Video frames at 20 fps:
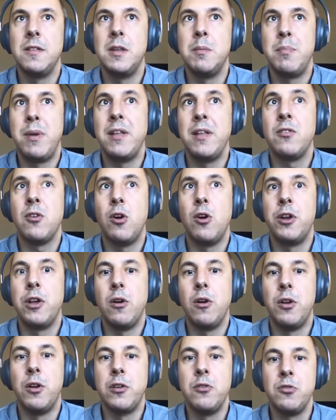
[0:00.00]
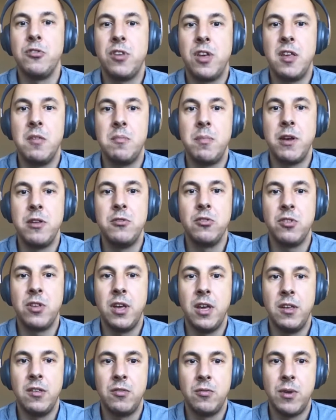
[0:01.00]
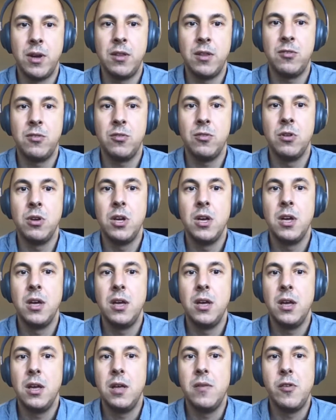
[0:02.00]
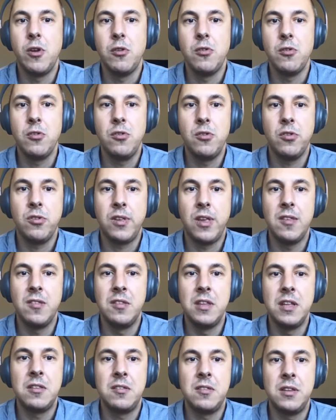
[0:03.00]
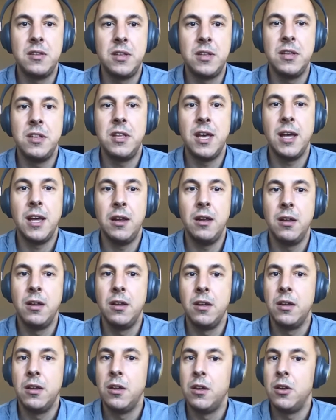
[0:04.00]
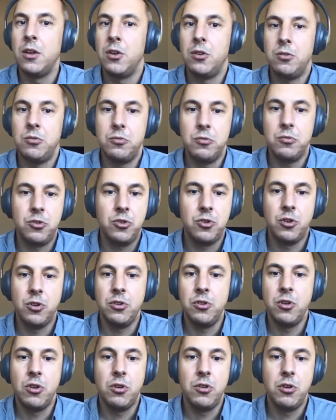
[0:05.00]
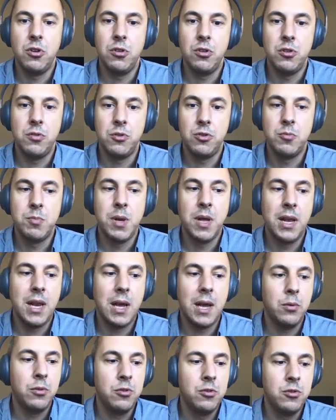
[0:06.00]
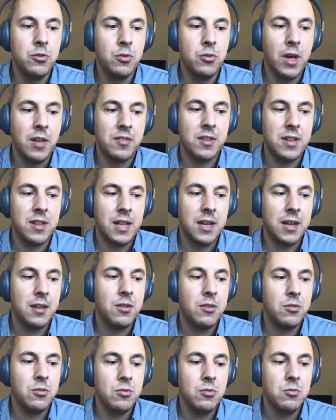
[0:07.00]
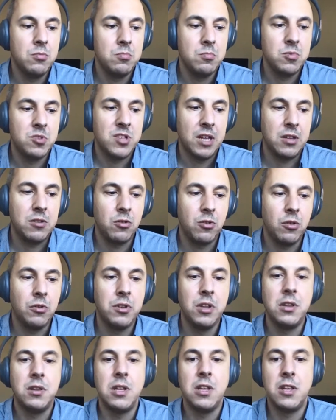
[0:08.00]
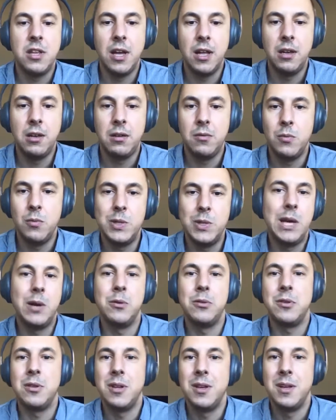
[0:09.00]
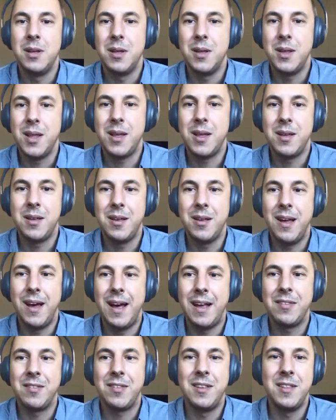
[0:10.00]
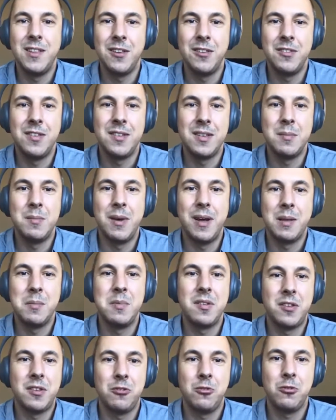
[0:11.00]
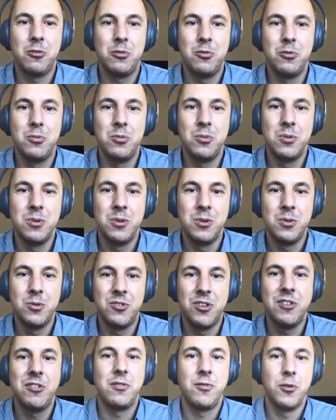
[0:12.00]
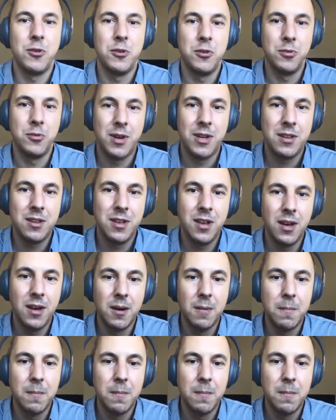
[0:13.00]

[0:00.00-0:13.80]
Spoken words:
depends on a use case by use case, right? So if your use case needs TTL, sure, you should be allowed, you as a tenant, to set your own TTL without asking the system administrator to change it for you, right?